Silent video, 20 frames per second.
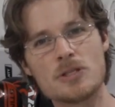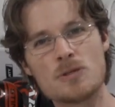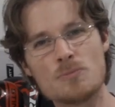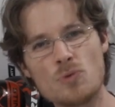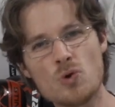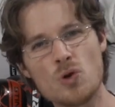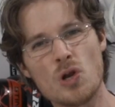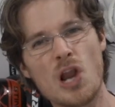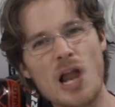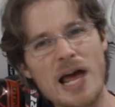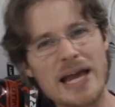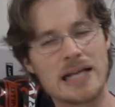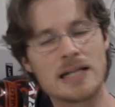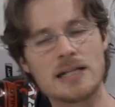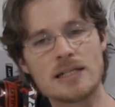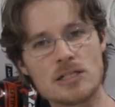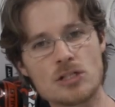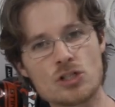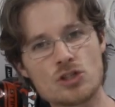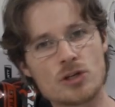you're more
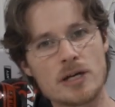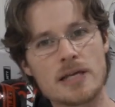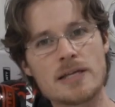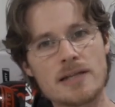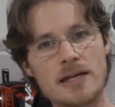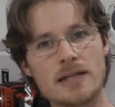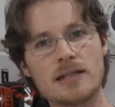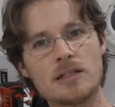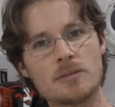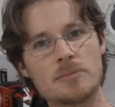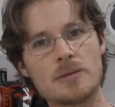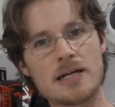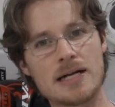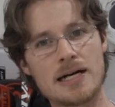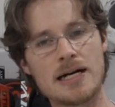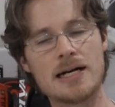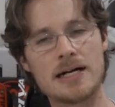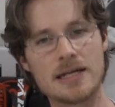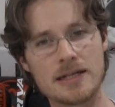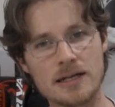likely to train that little bit
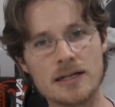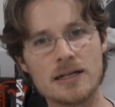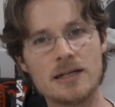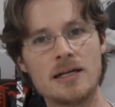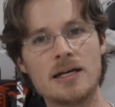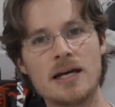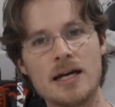harder